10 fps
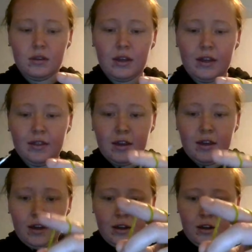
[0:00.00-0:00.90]
and
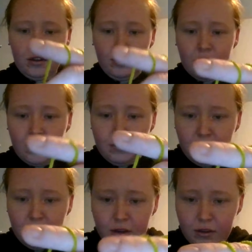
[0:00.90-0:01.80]
then you're going to
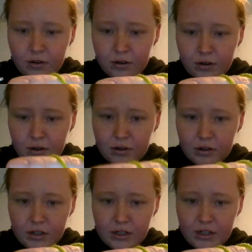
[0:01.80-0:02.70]
put your
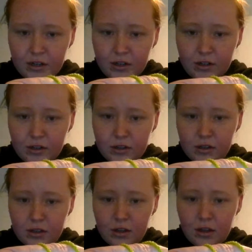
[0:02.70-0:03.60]
crochet hook
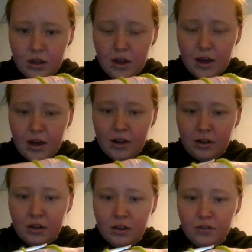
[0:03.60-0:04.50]

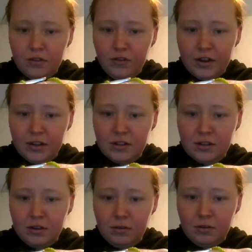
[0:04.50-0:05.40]
under the first
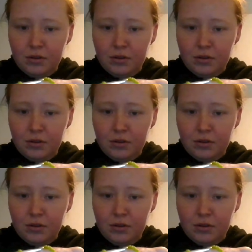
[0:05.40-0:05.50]
loop